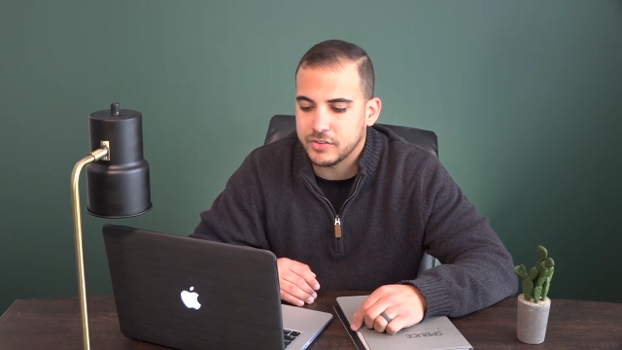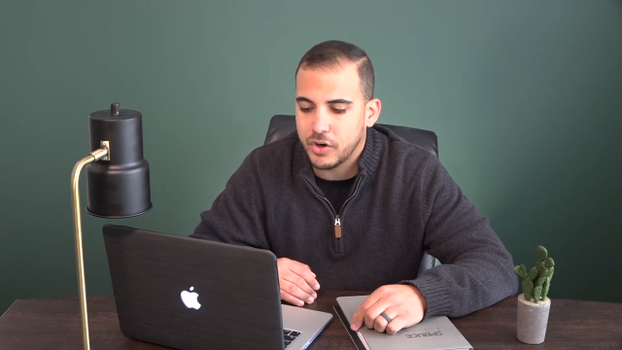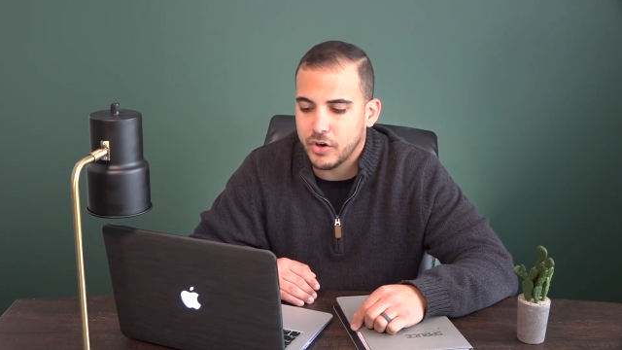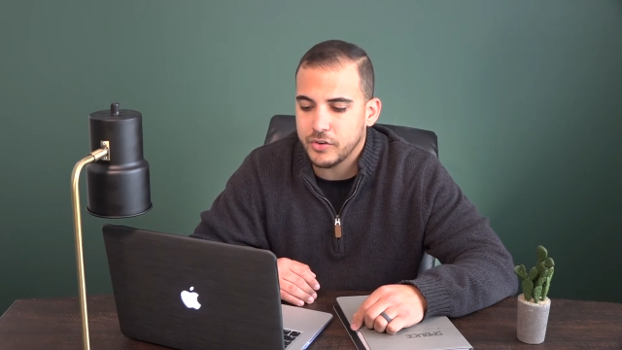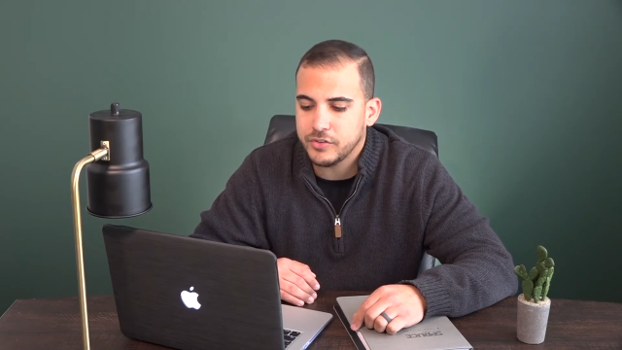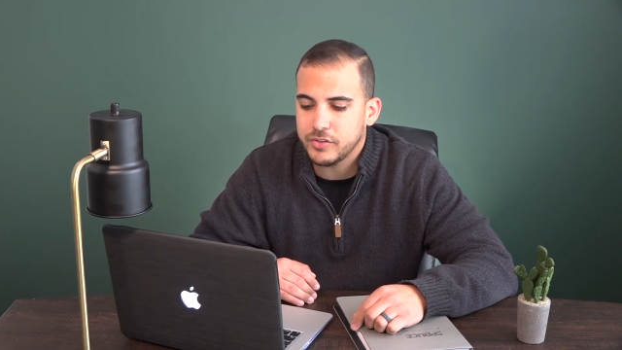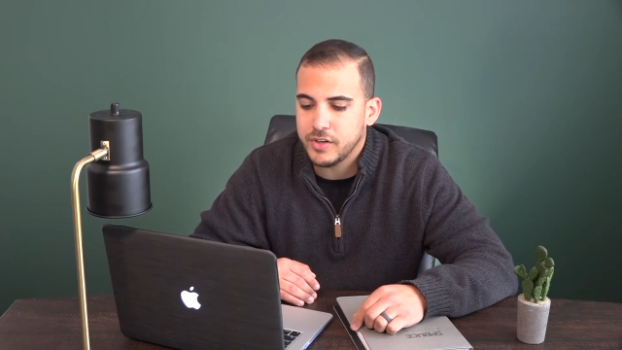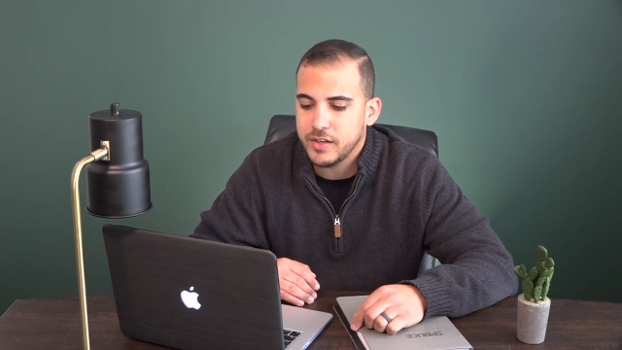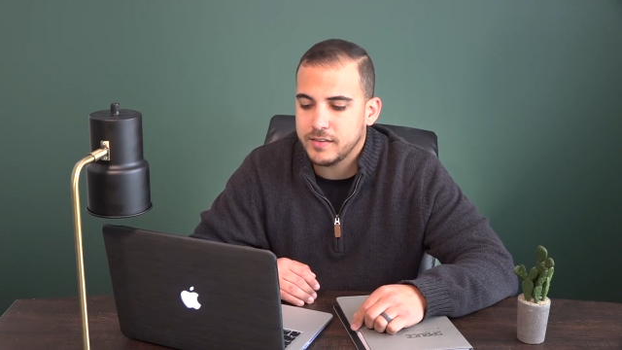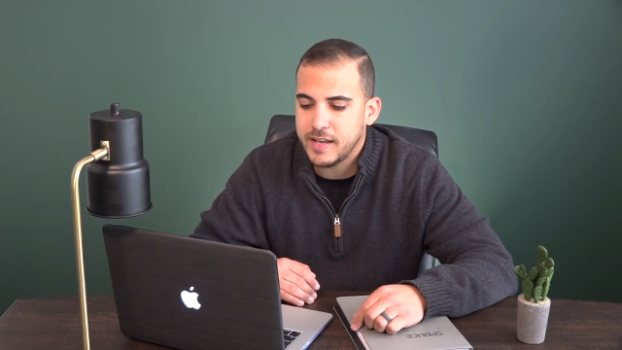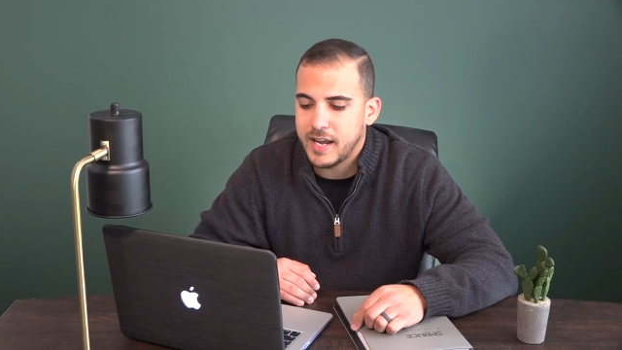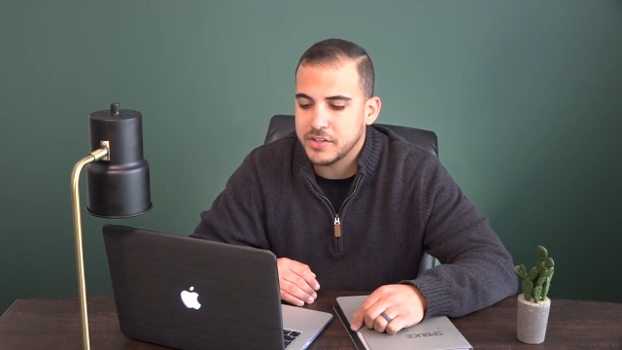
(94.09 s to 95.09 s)

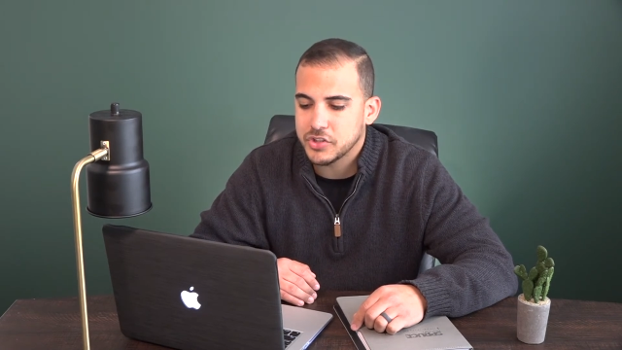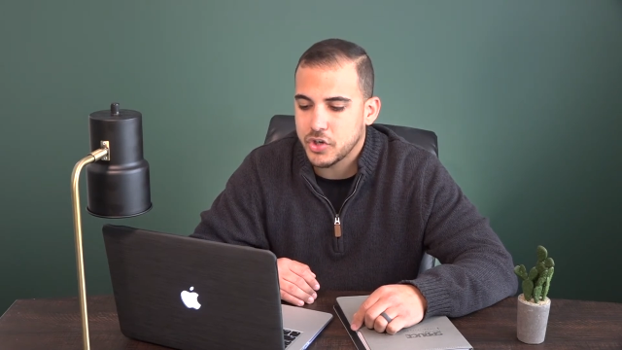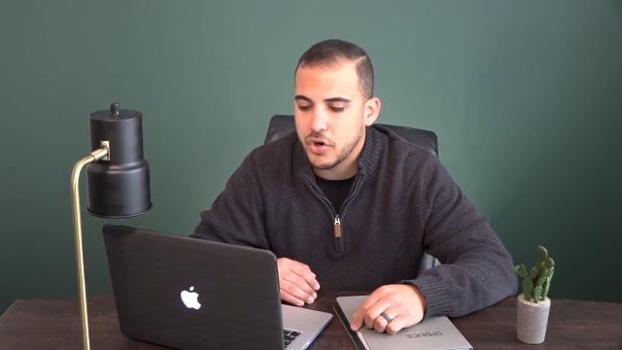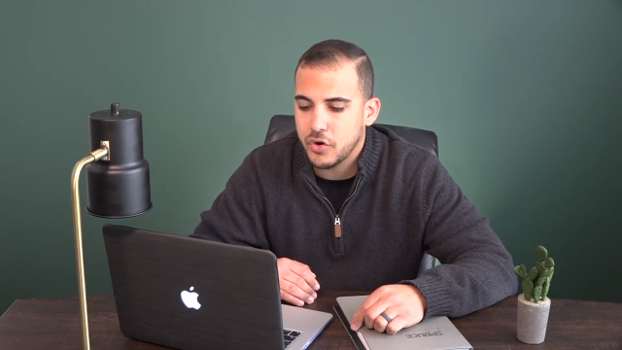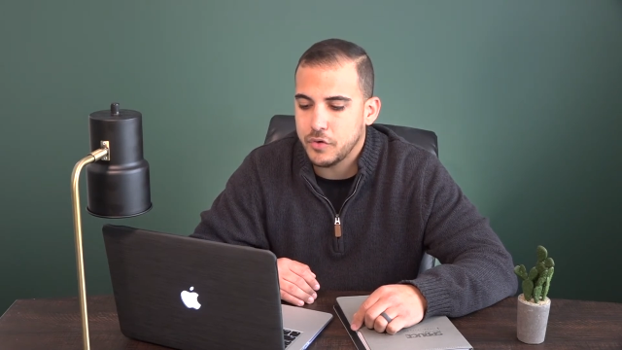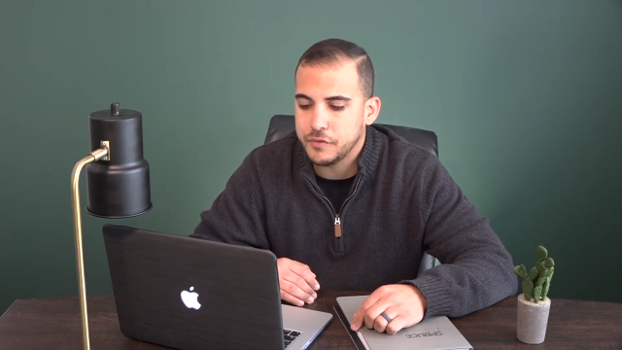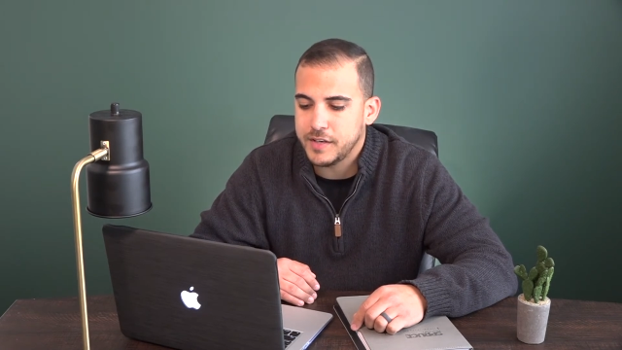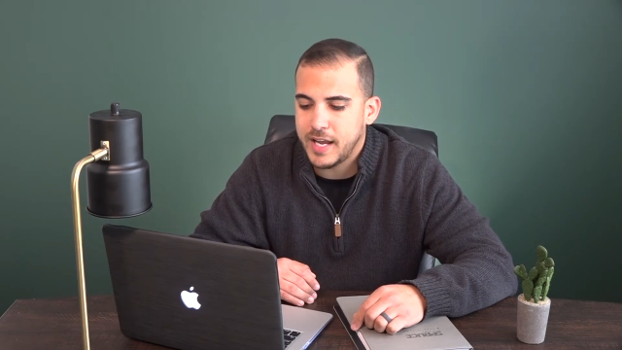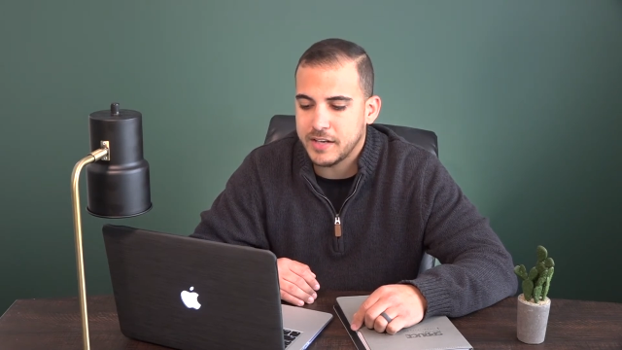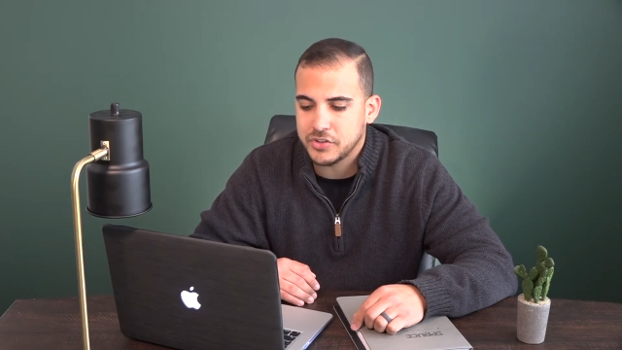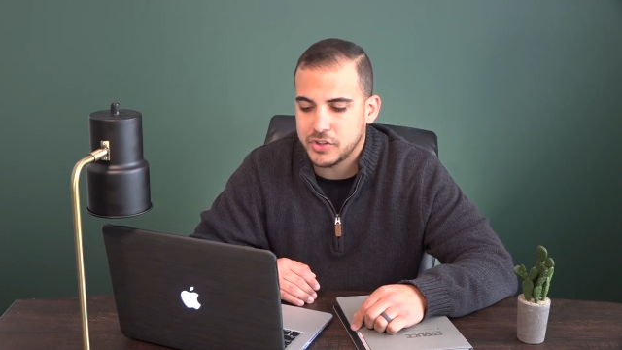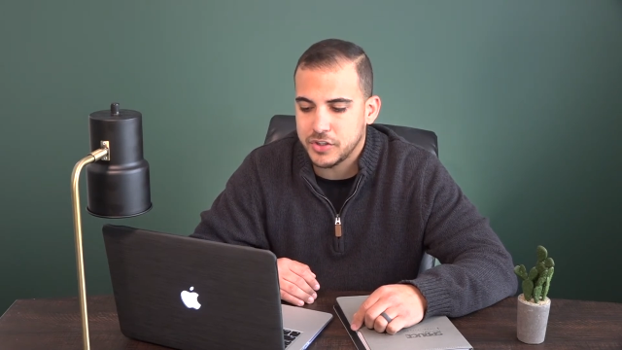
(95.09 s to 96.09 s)

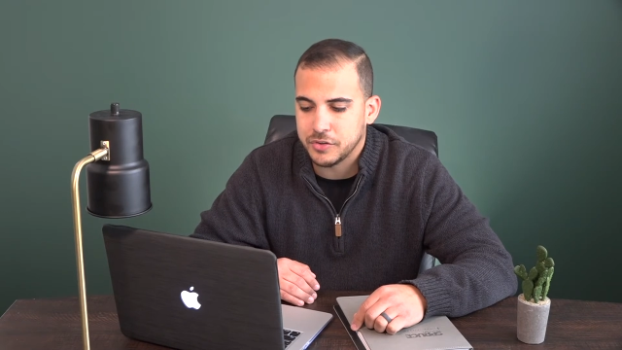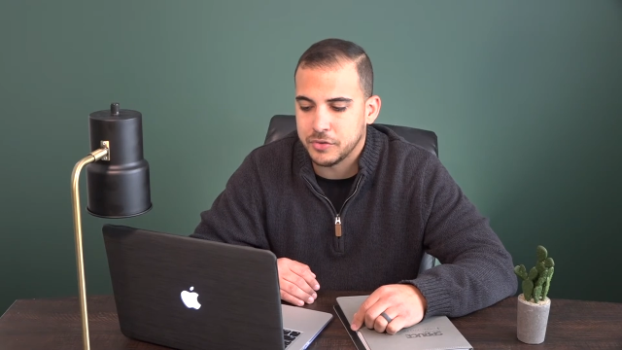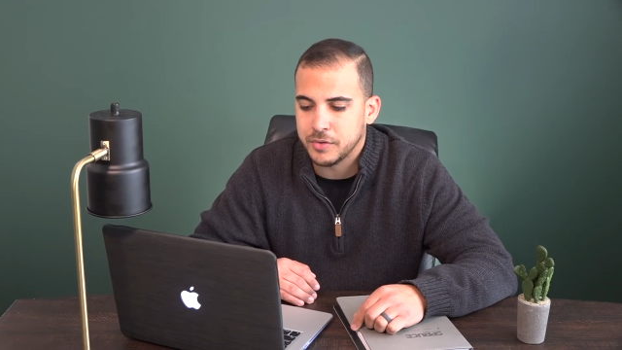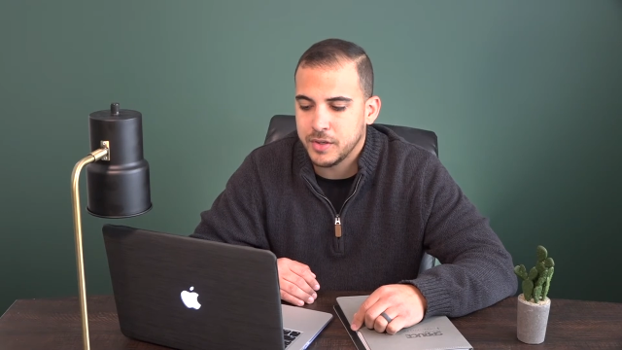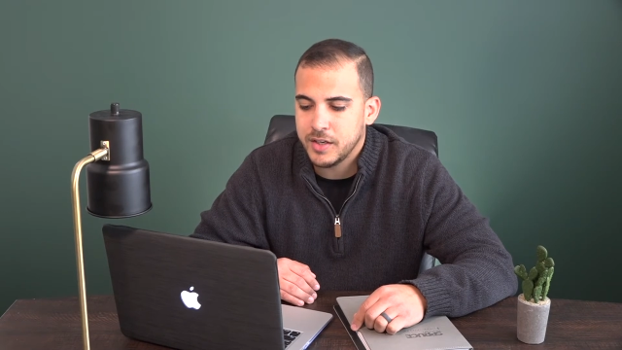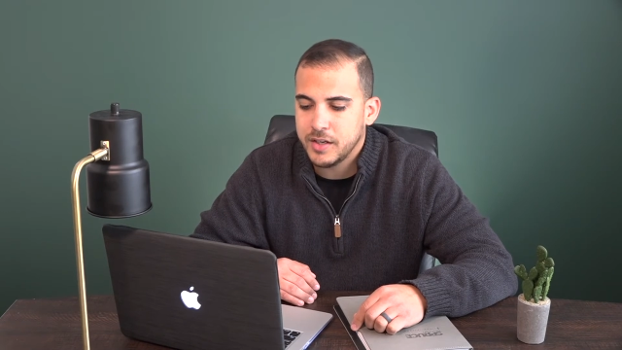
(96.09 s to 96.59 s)
SARS-CoV-2,